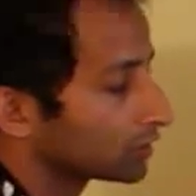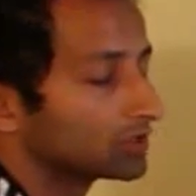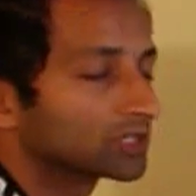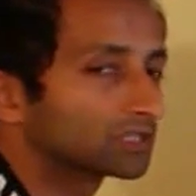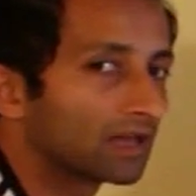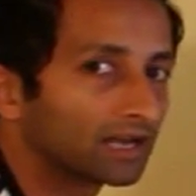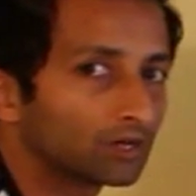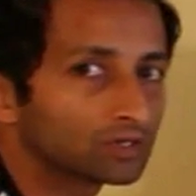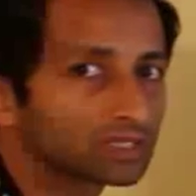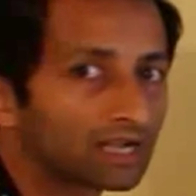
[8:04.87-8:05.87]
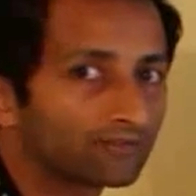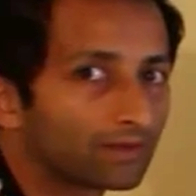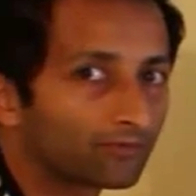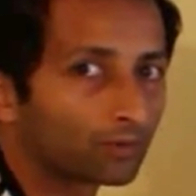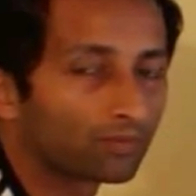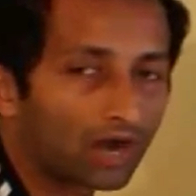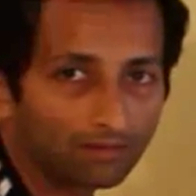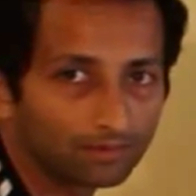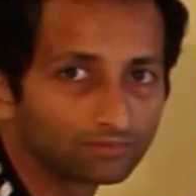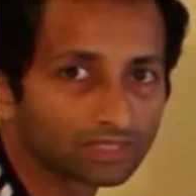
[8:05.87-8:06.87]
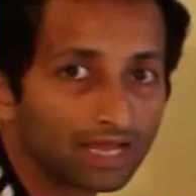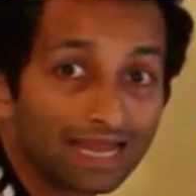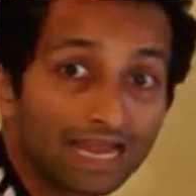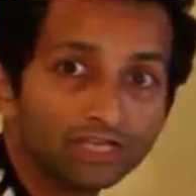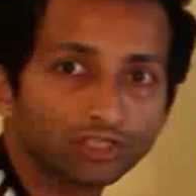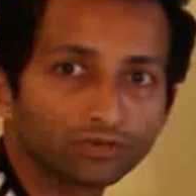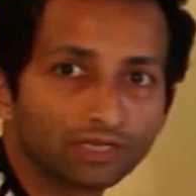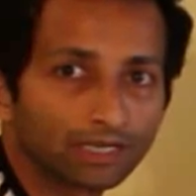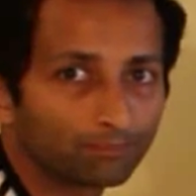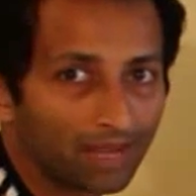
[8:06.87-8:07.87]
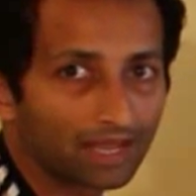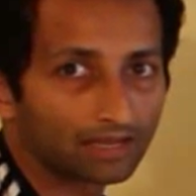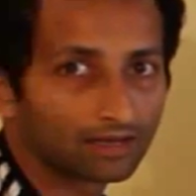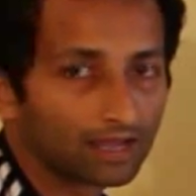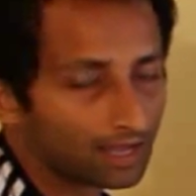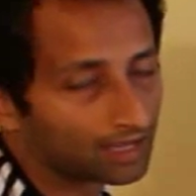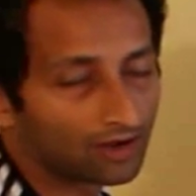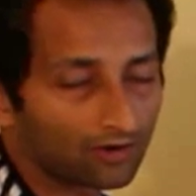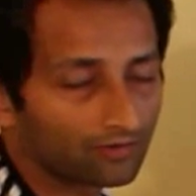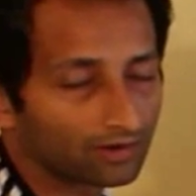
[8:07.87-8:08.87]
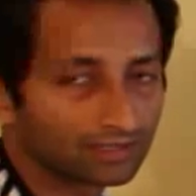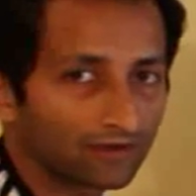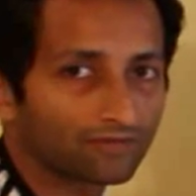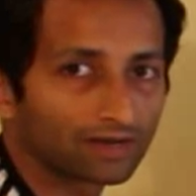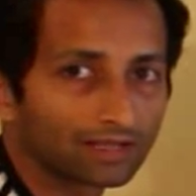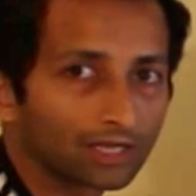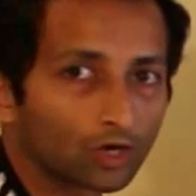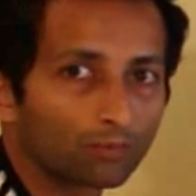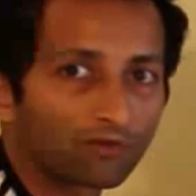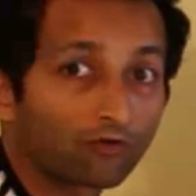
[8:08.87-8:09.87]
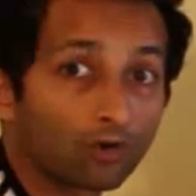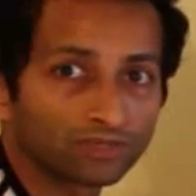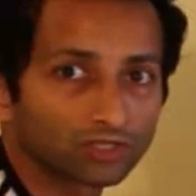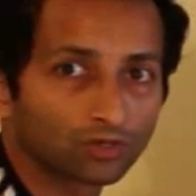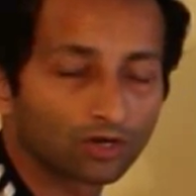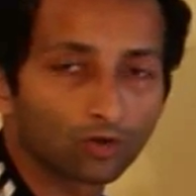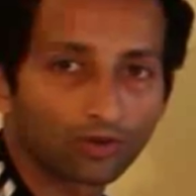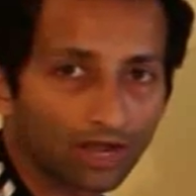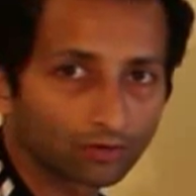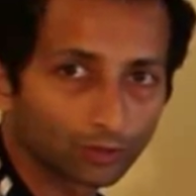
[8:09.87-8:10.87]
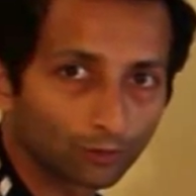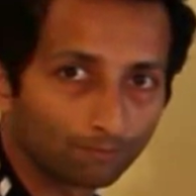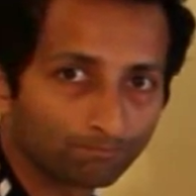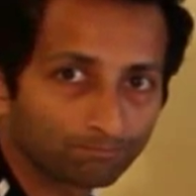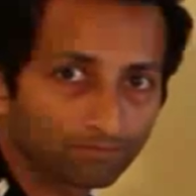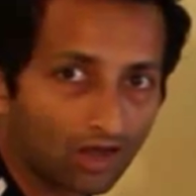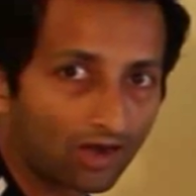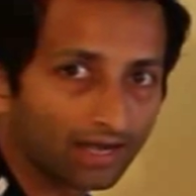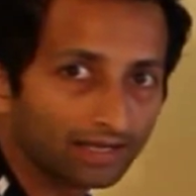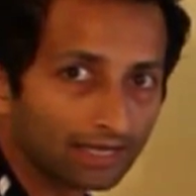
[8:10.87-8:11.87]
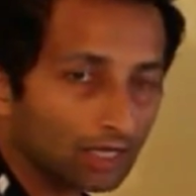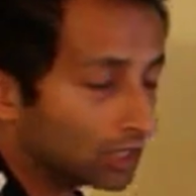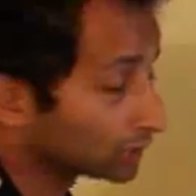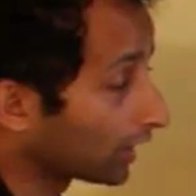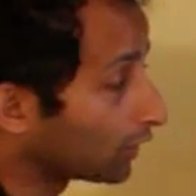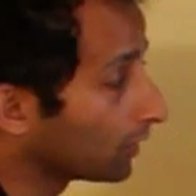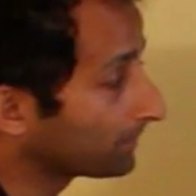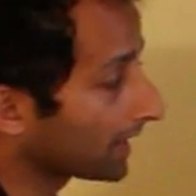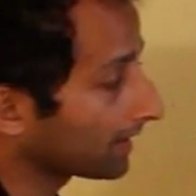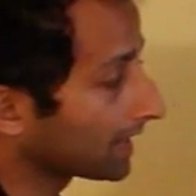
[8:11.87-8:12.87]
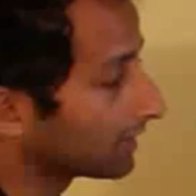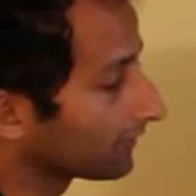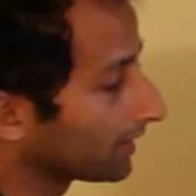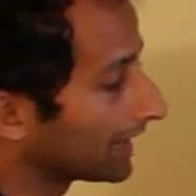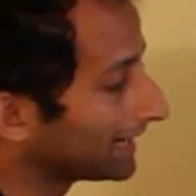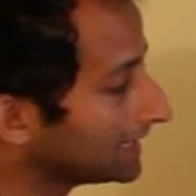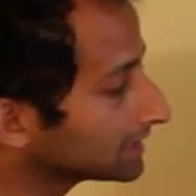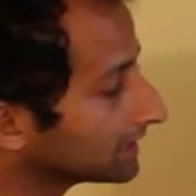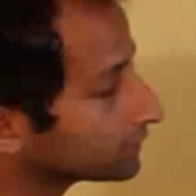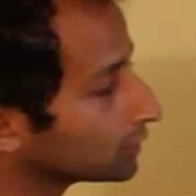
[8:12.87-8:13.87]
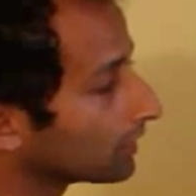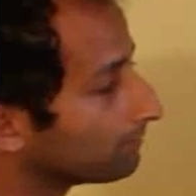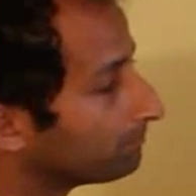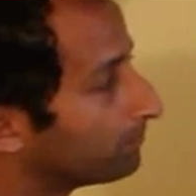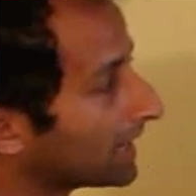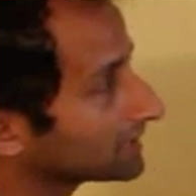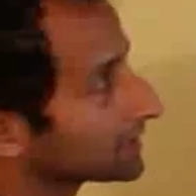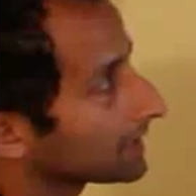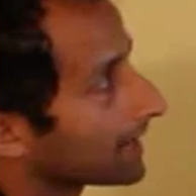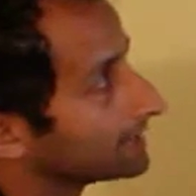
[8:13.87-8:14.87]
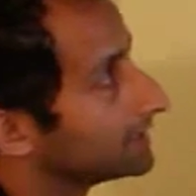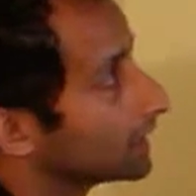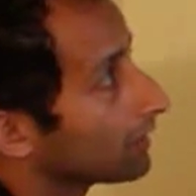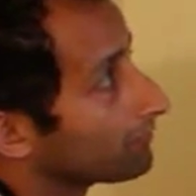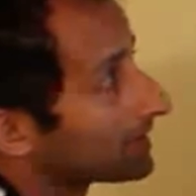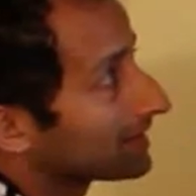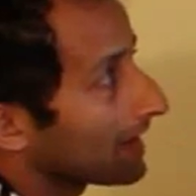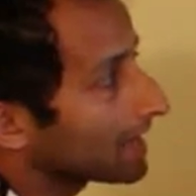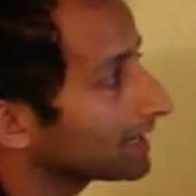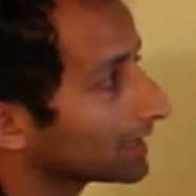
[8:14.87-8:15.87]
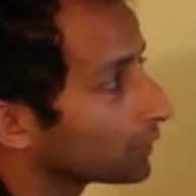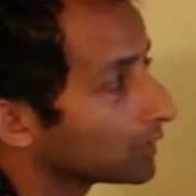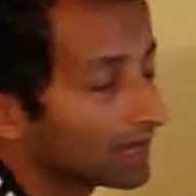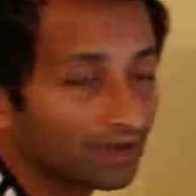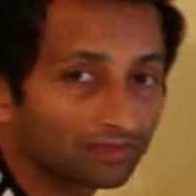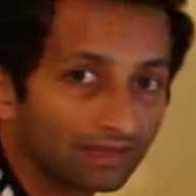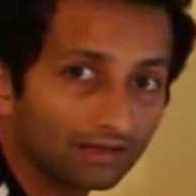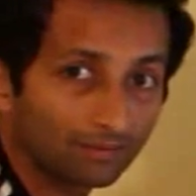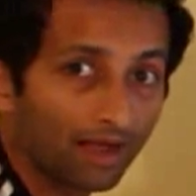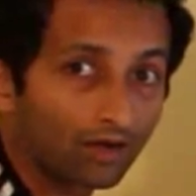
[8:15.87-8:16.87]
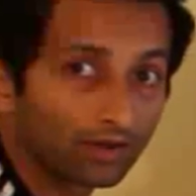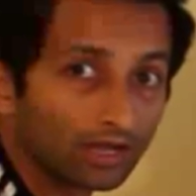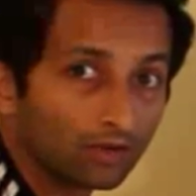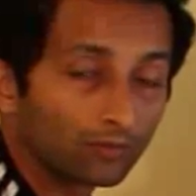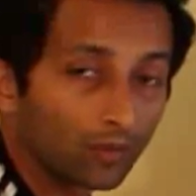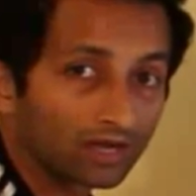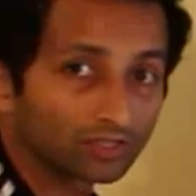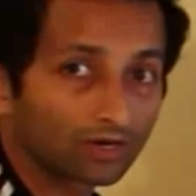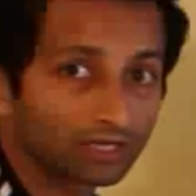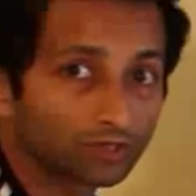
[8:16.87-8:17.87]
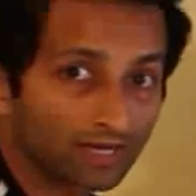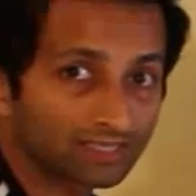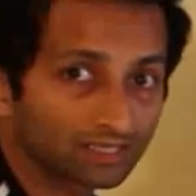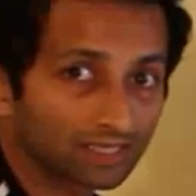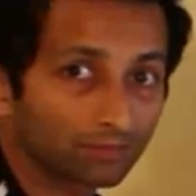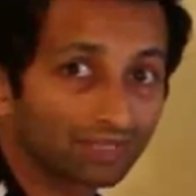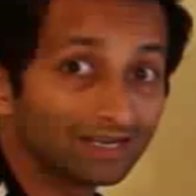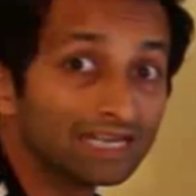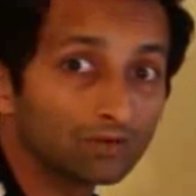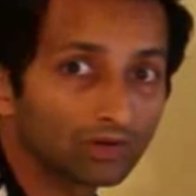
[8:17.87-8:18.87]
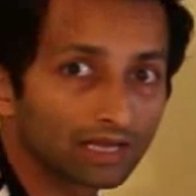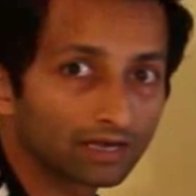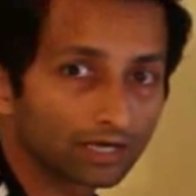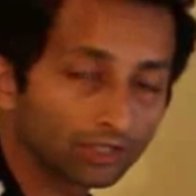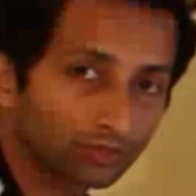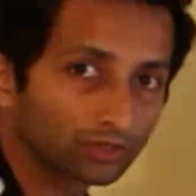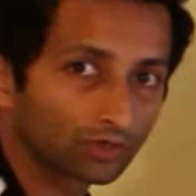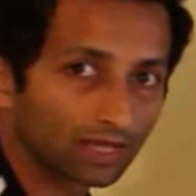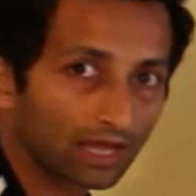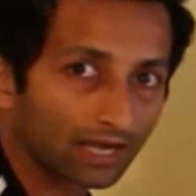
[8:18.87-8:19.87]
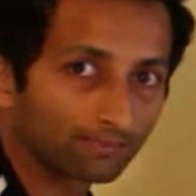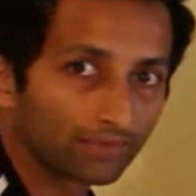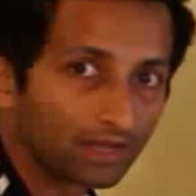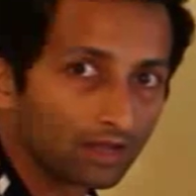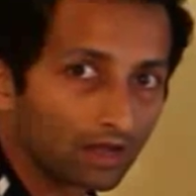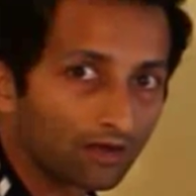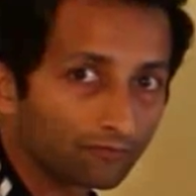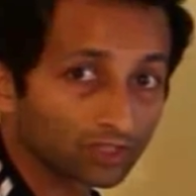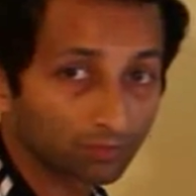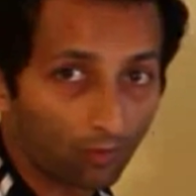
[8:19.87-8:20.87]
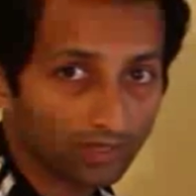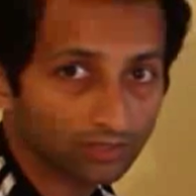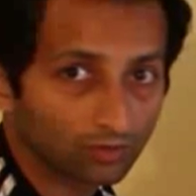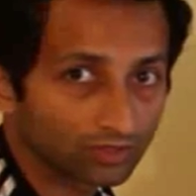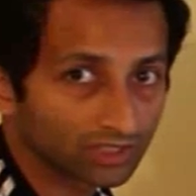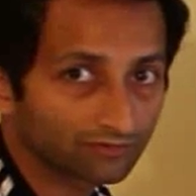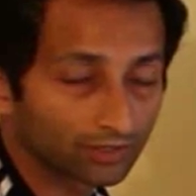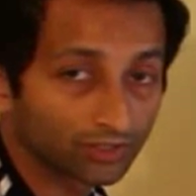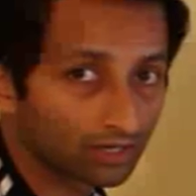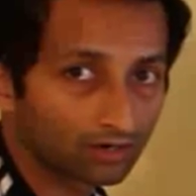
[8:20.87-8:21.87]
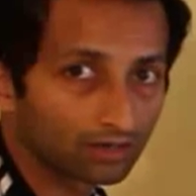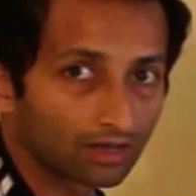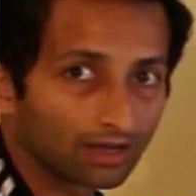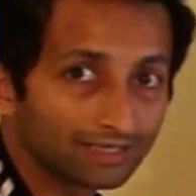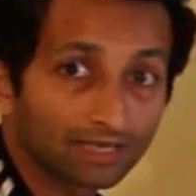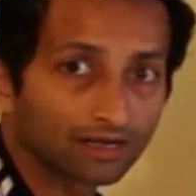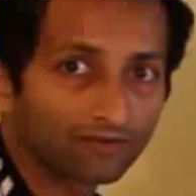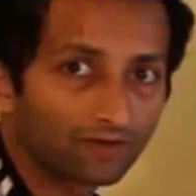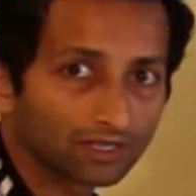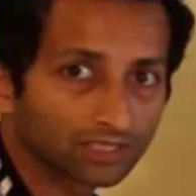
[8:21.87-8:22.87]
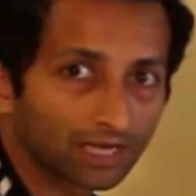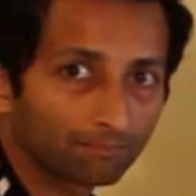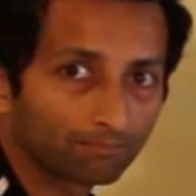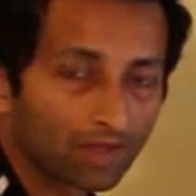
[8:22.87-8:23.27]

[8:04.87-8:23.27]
So you're setting yourself up for problems, injury, and pain. And definitely, you know, performance is going to go down too. All right? So I hope that kind of at least gives you a basic idea of mechanically what you got to think about if you want to start addressing some of the knee-related issues you're getting for sports or just for general day-to-day function.